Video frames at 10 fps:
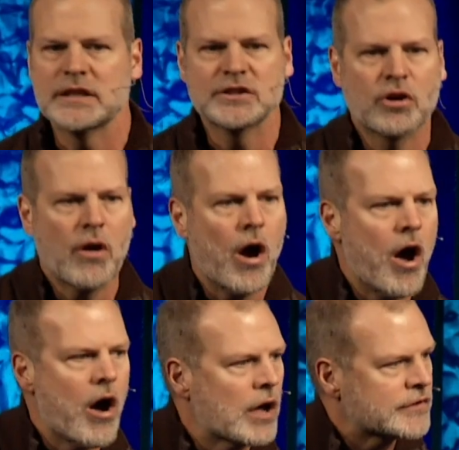Look at the
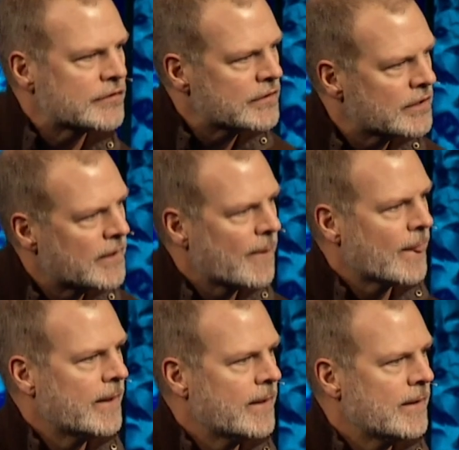cross.
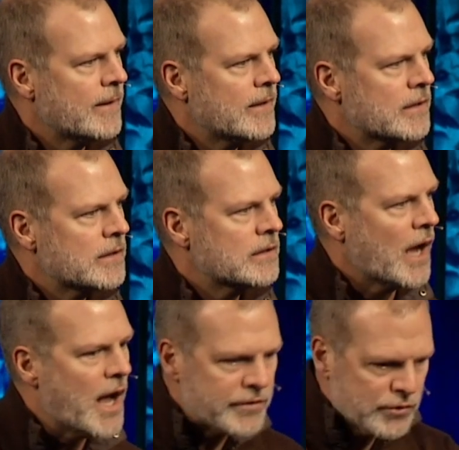
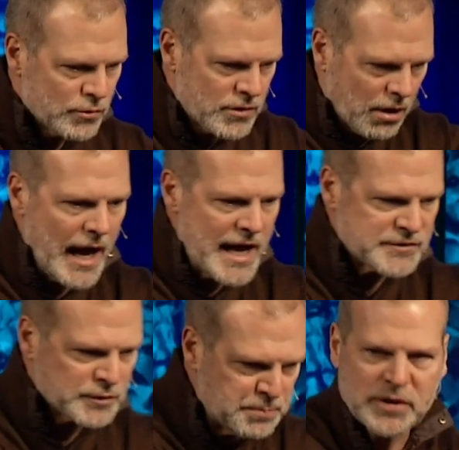God, through
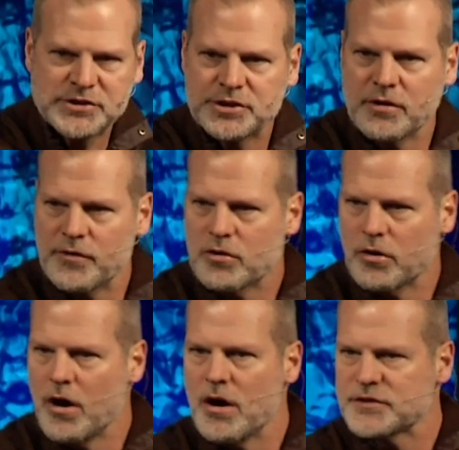Christ, was butchered on the
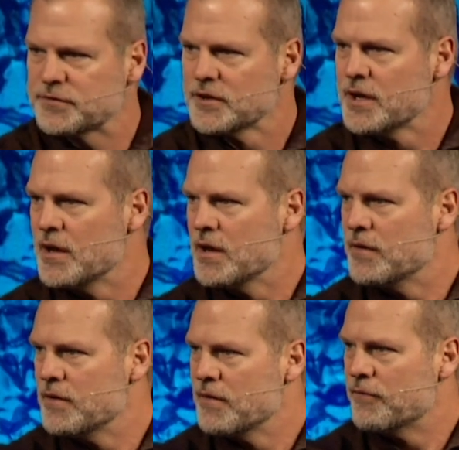cross
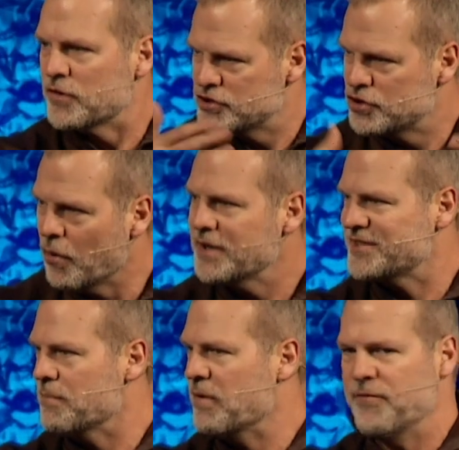for the joy
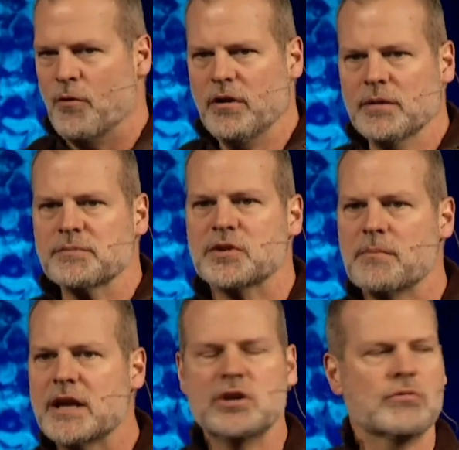set before Him to
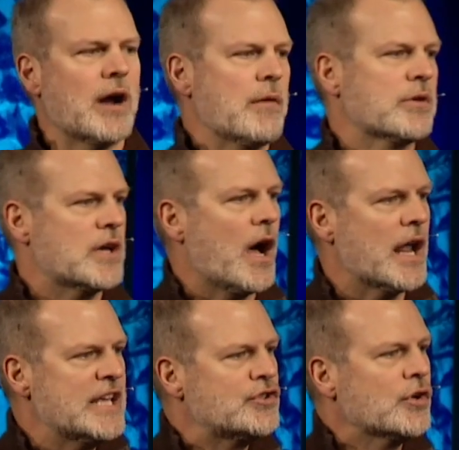make you right with
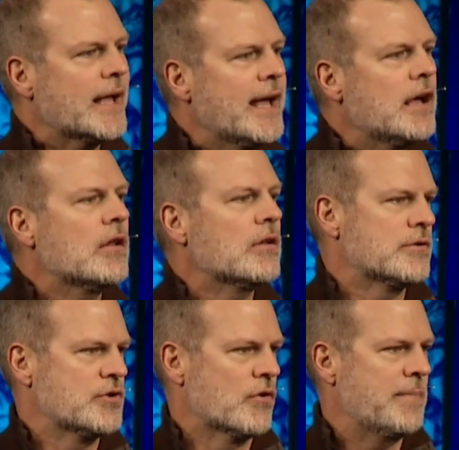God. He took hell
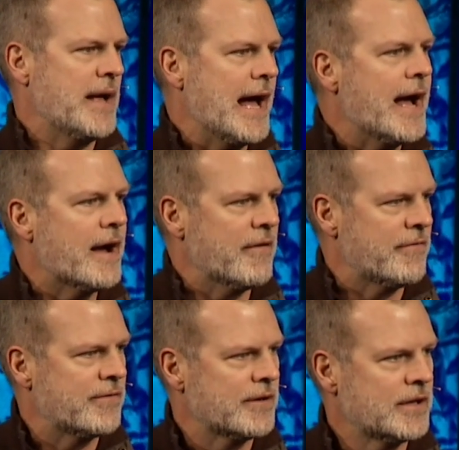on your
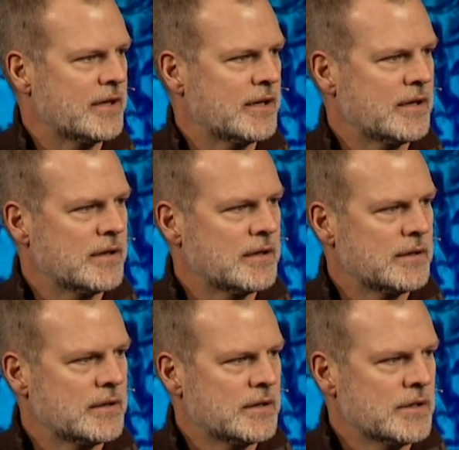behalf
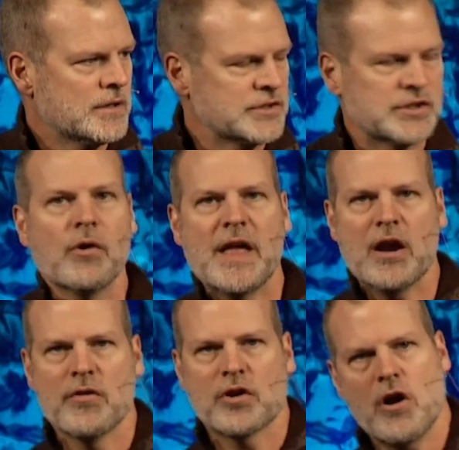so
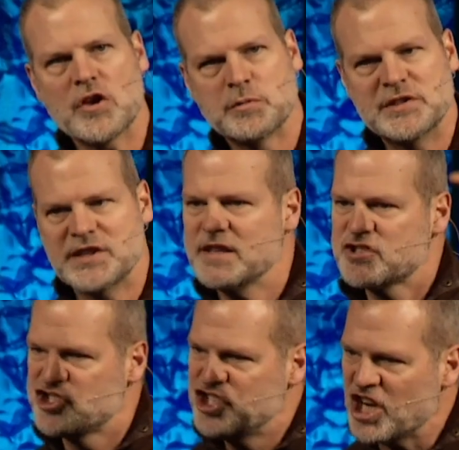that on the cross we see
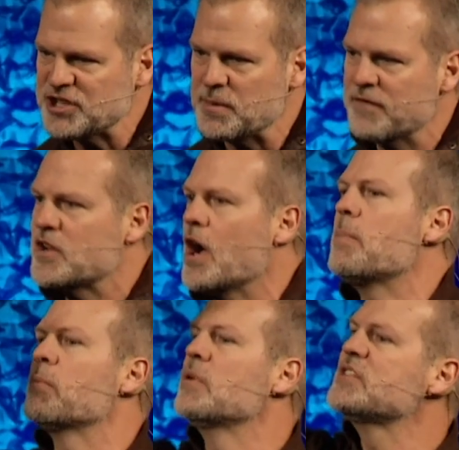this judgment of
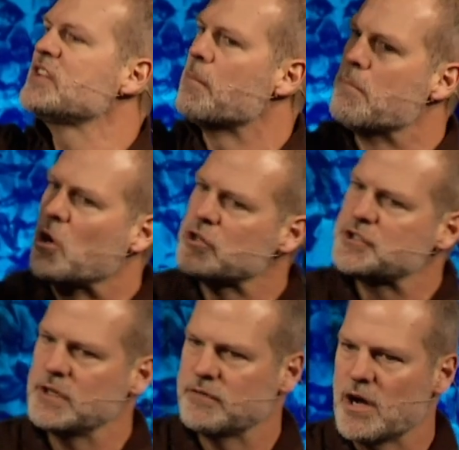God, but we see the
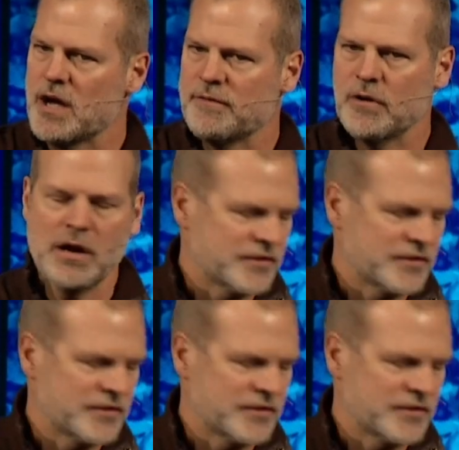mercy of God for